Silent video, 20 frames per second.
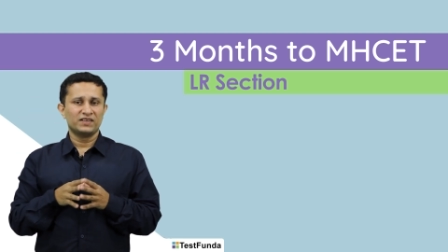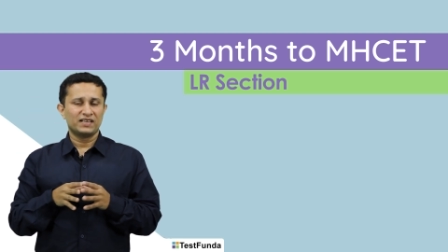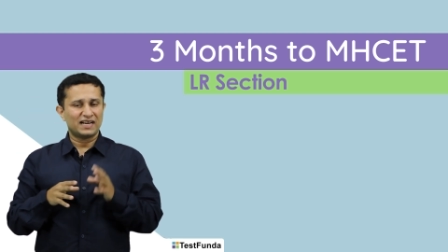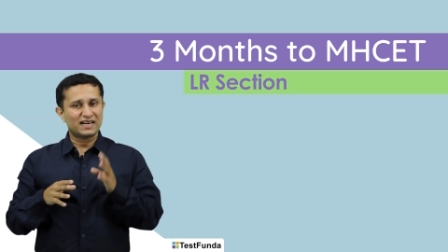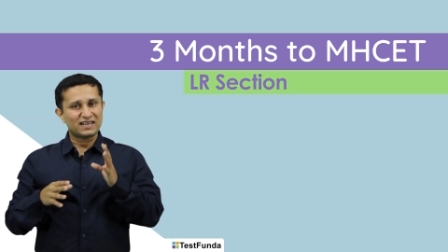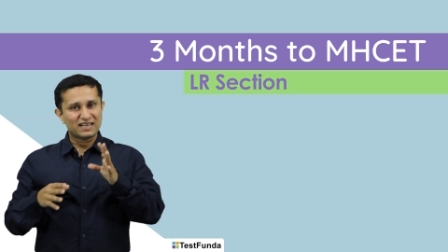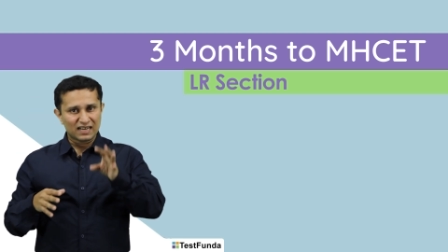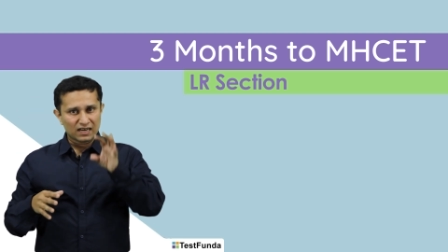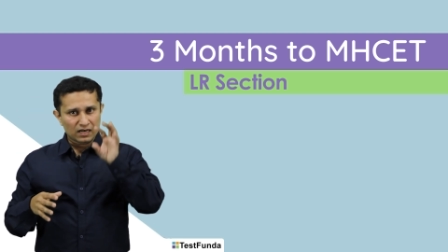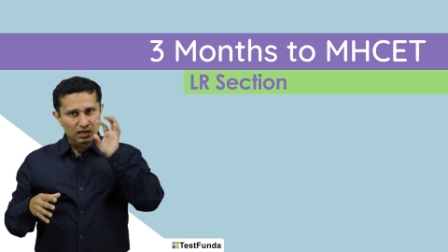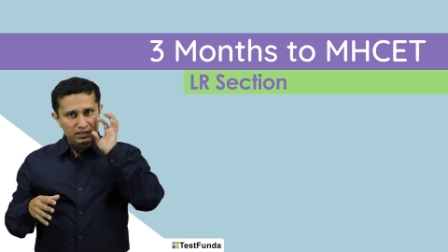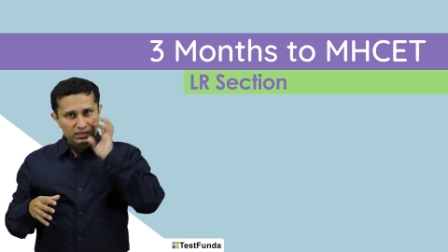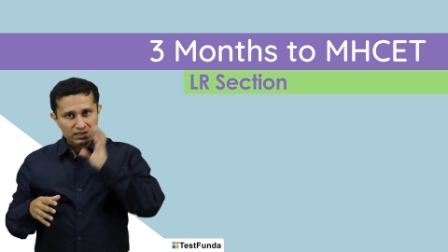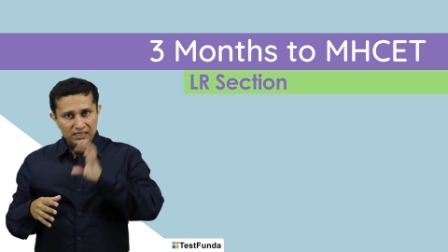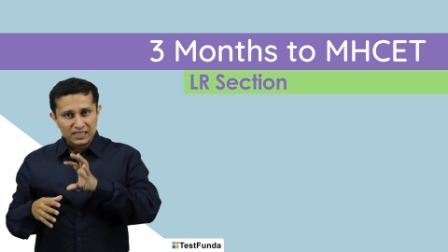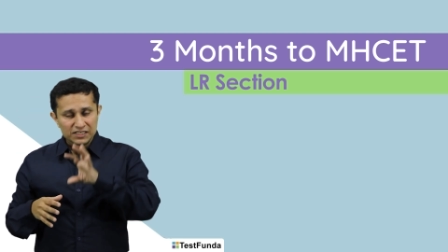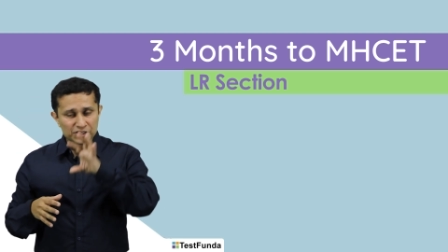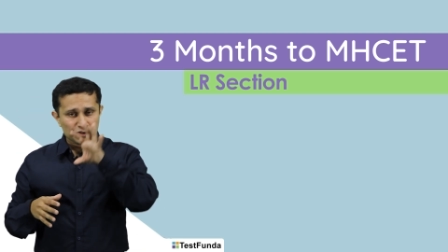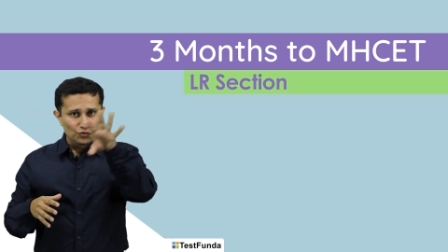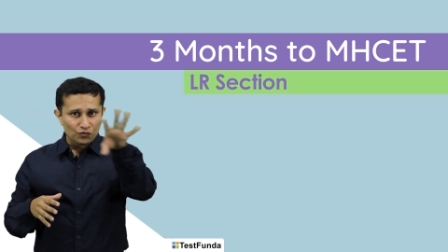And
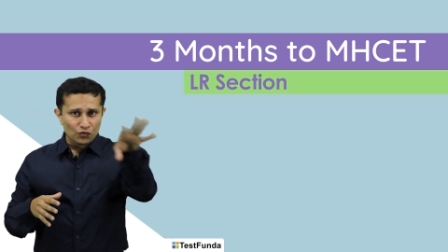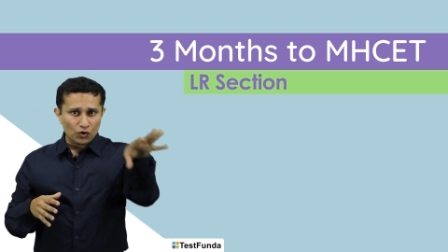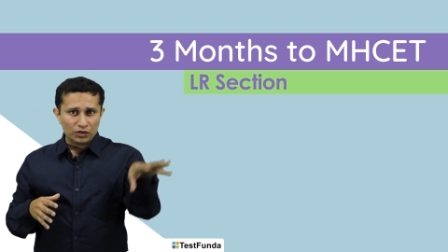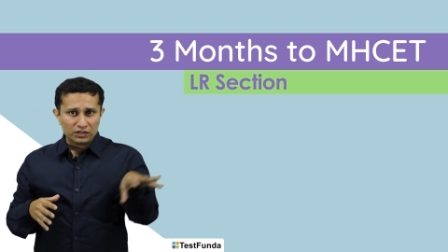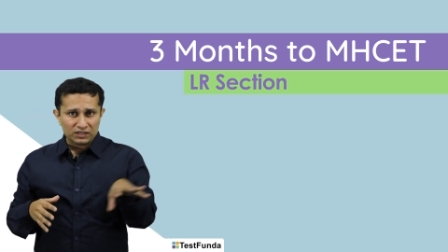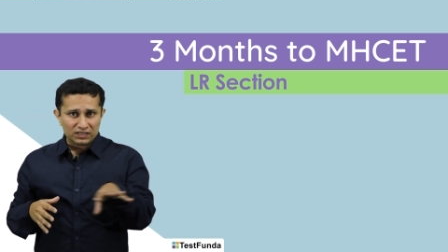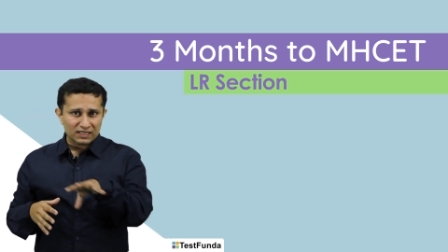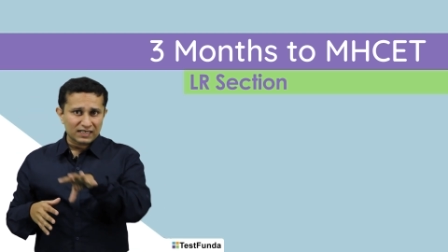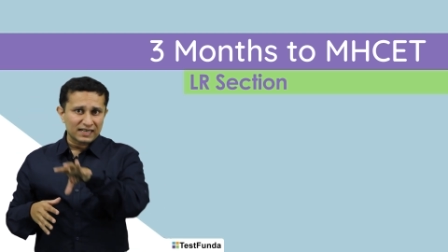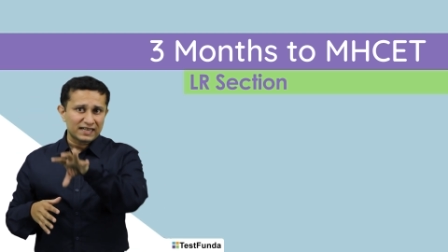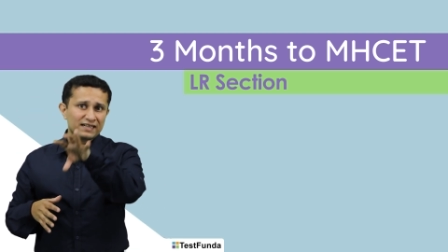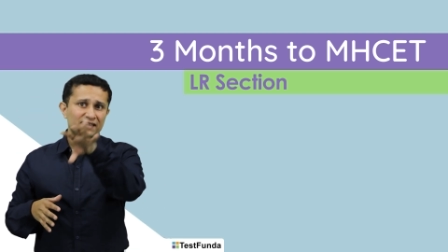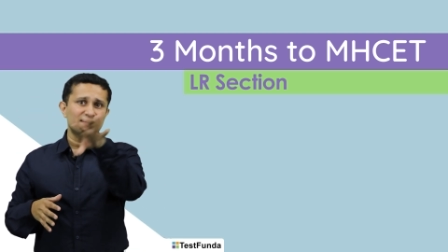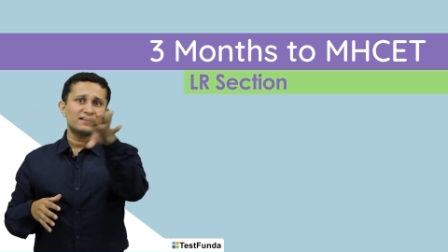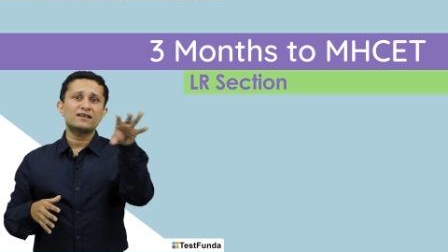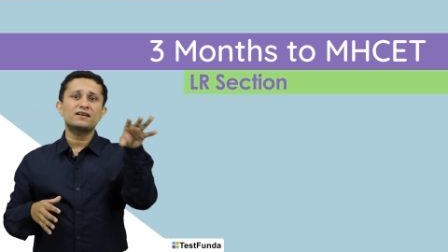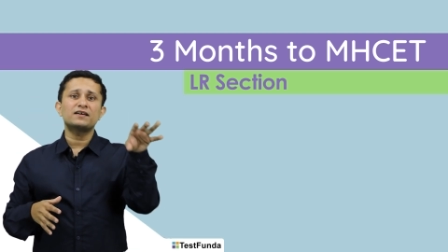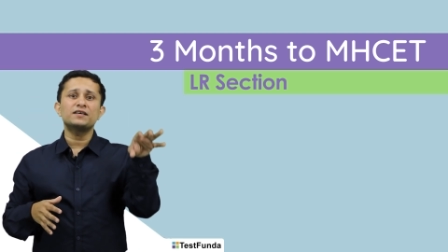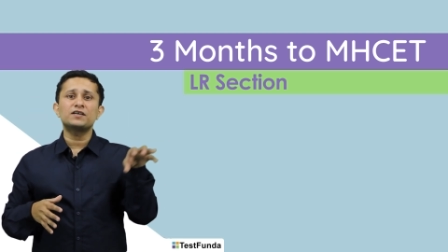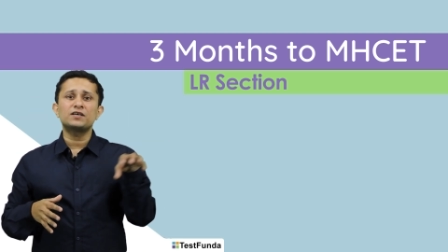unless you've got the
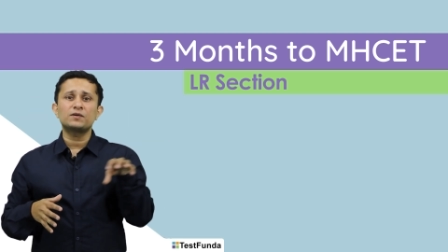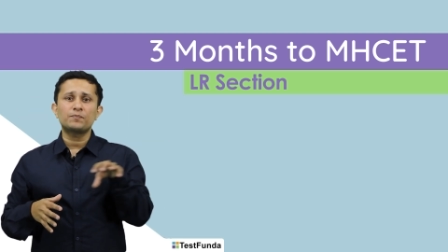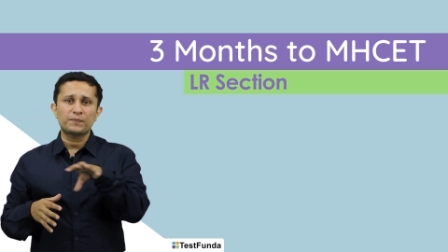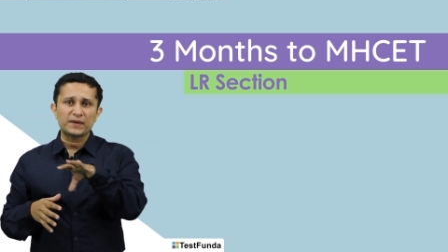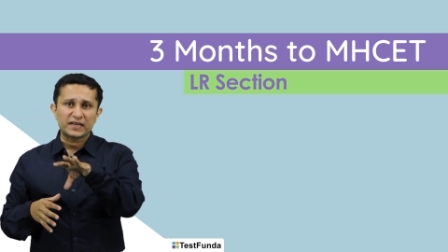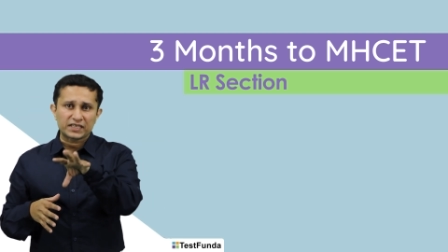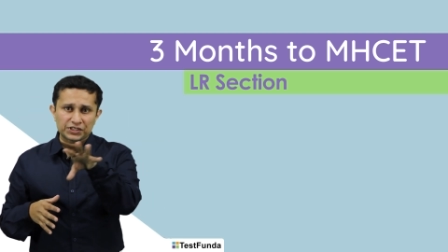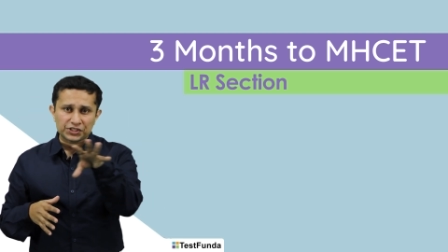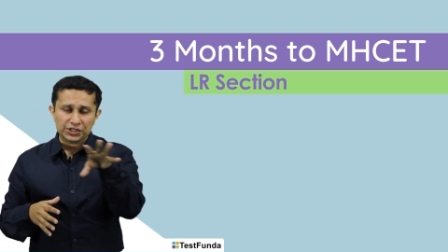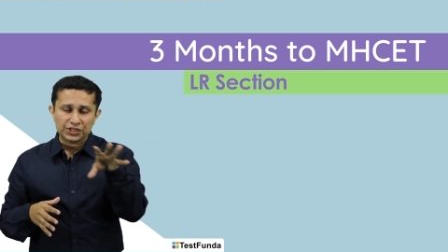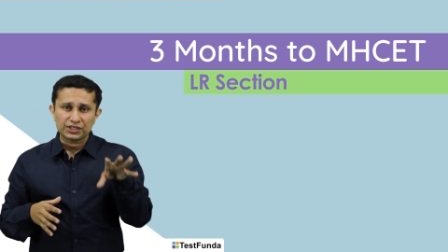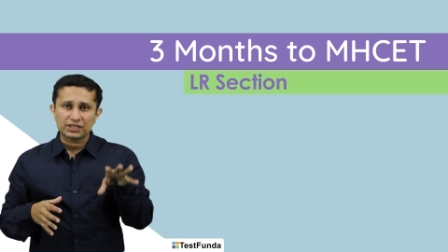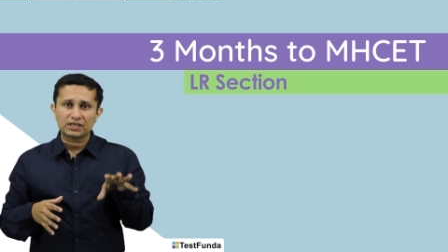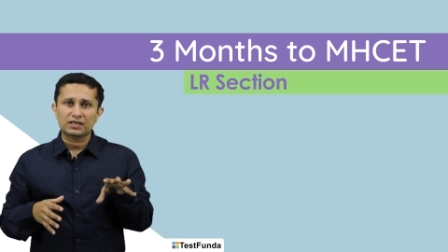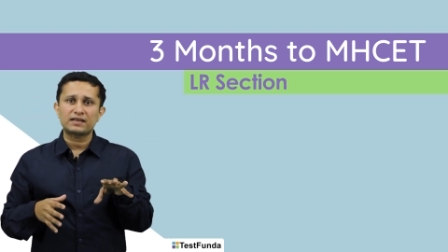entire picture